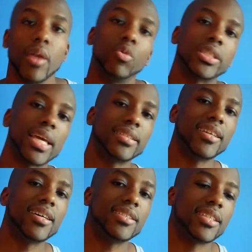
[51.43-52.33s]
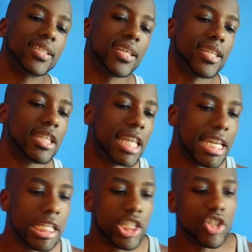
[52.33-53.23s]
And what that does is it
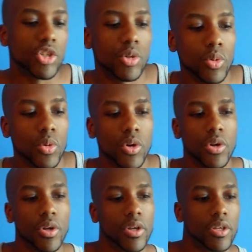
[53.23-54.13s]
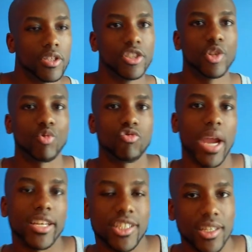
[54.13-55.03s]
lends to
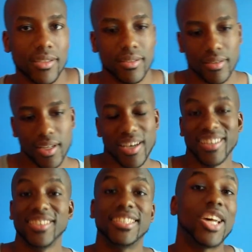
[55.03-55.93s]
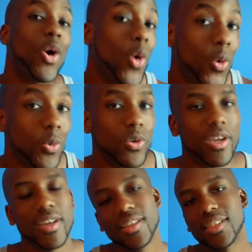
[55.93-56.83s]
direction and tone
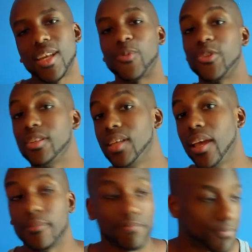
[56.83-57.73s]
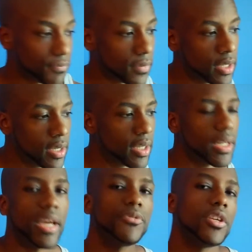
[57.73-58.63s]
set for your day.
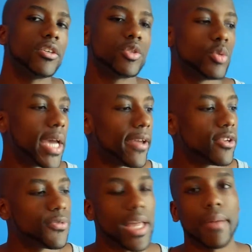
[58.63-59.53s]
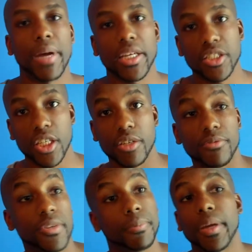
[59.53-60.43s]
Now, if you don't do that, you're flying by the seat
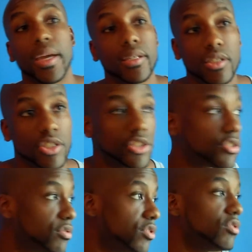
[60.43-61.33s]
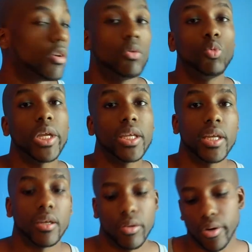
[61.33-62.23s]
of your pants, just, you know, winging
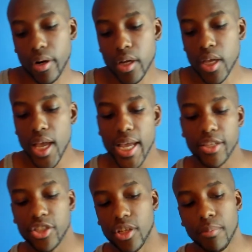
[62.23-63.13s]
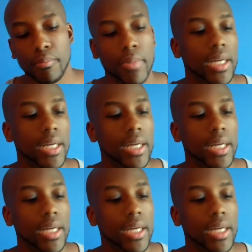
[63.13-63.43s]
it, or in some